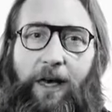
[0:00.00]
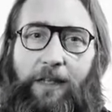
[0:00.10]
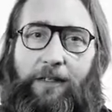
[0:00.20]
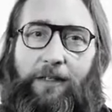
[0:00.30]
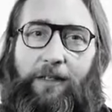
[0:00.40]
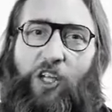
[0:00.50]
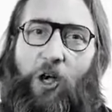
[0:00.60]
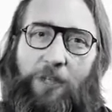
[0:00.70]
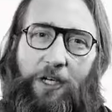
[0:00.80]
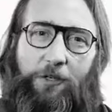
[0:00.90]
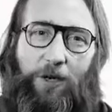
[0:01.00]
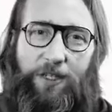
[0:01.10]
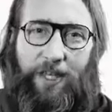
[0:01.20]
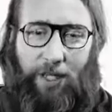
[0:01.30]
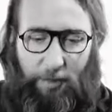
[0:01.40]
And coming
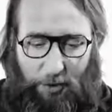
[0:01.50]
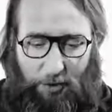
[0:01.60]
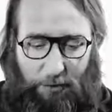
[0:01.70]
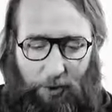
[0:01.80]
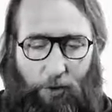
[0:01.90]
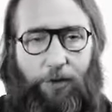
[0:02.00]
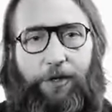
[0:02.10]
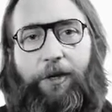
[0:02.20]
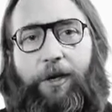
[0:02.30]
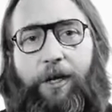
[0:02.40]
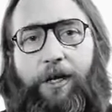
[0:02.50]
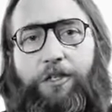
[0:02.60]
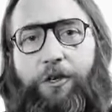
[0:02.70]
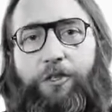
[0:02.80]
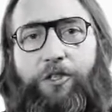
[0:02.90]
across a beautiful corner
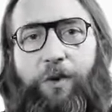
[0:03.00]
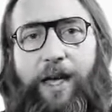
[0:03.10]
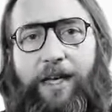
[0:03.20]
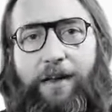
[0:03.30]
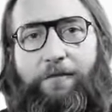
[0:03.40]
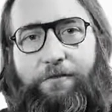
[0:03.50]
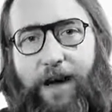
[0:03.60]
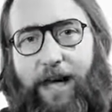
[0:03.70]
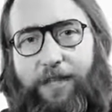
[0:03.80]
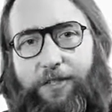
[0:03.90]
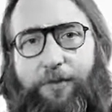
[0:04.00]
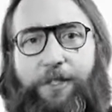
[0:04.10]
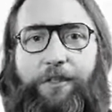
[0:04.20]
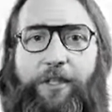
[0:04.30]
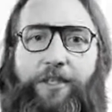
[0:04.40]
tucked away in a vast
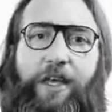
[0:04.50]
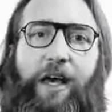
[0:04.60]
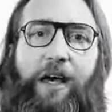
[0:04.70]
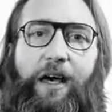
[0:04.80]
wilderness,